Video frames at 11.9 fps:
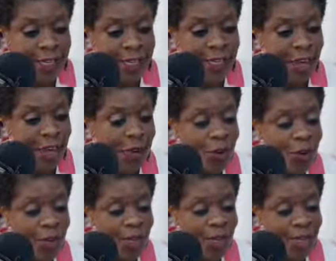So,
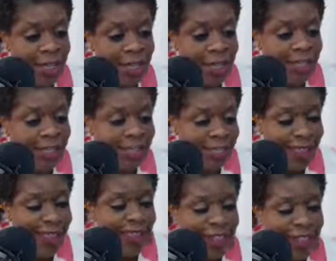
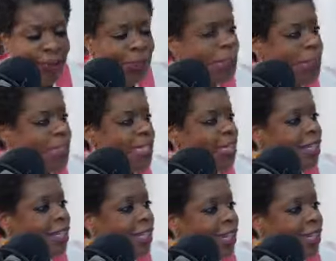yeah, last week was a
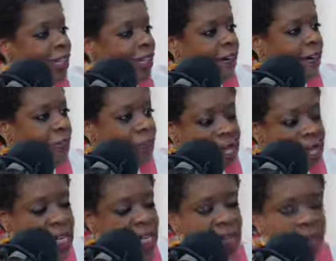like a, for
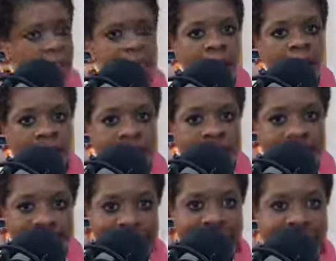me like a
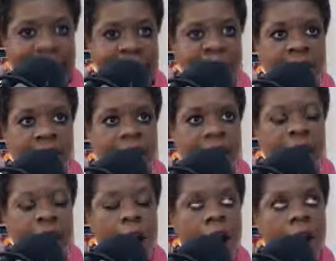reality,
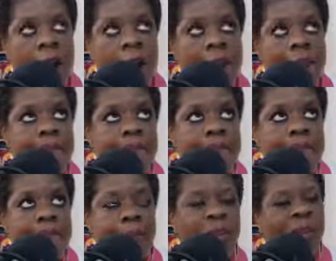um,
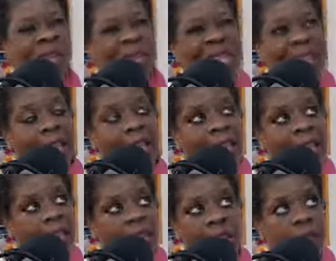not a reality
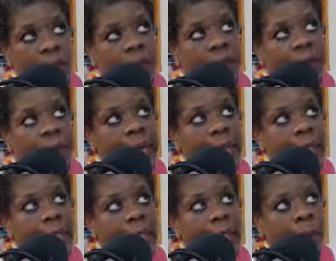because it's not my
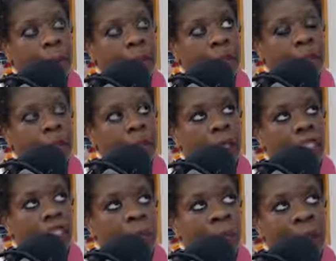reality, but it's
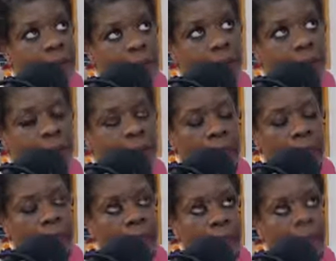not my reality,
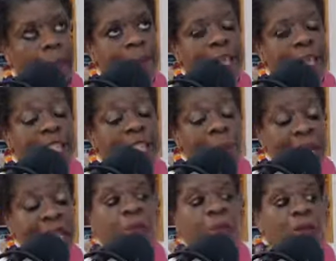right? But it is
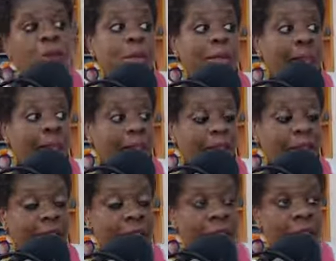people's
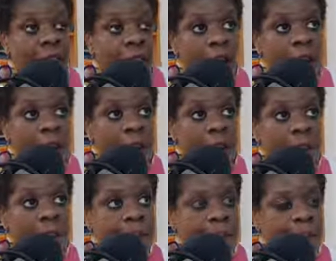reality.
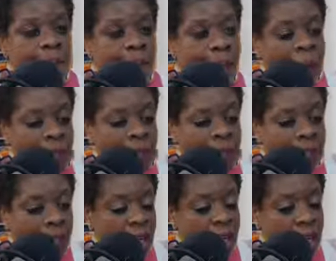Um, but it was
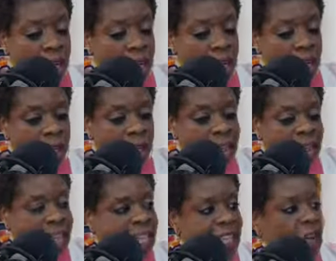a, a, a,
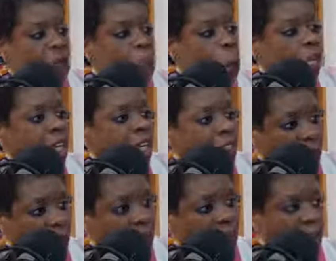taste of what it
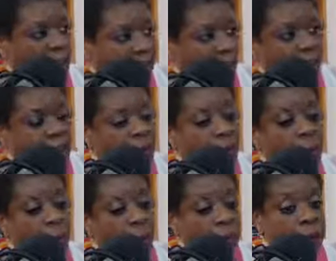looks like out there in the
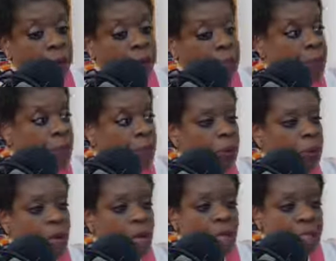world for people,
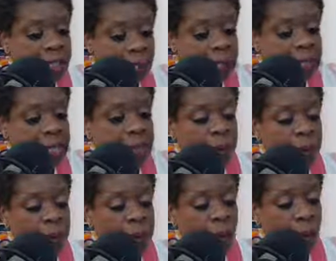some
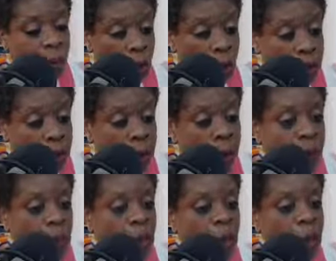people, not all people,
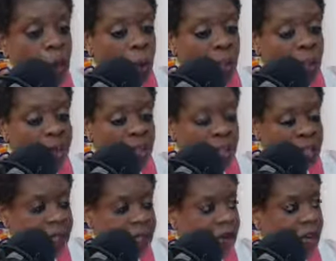who have nine
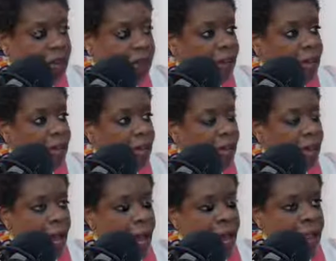to fives
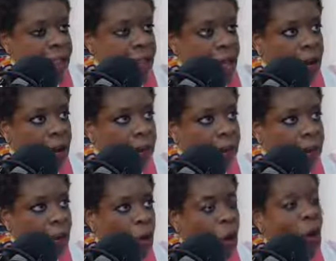and um,
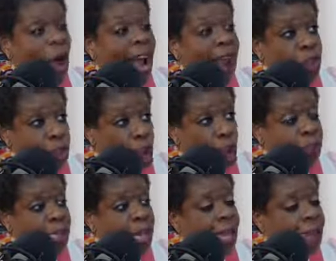or have
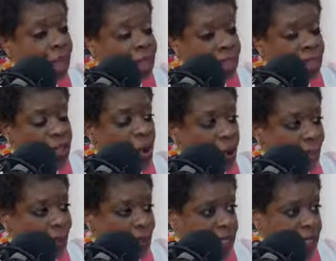jobs that they're not
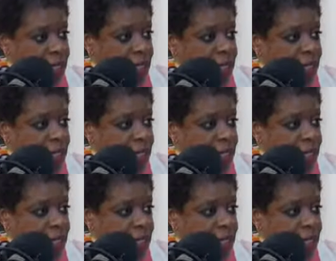happy in